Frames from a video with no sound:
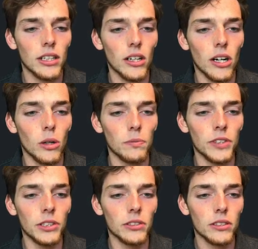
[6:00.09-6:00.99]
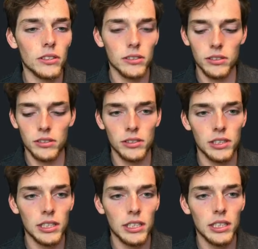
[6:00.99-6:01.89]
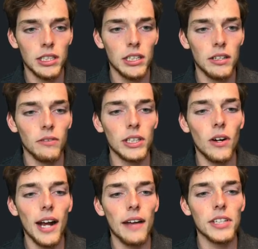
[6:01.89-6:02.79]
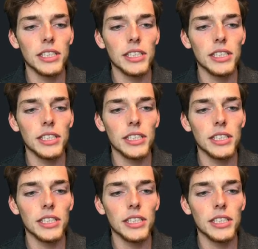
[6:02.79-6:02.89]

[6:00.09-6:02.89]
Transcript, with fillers: our home view. We don't have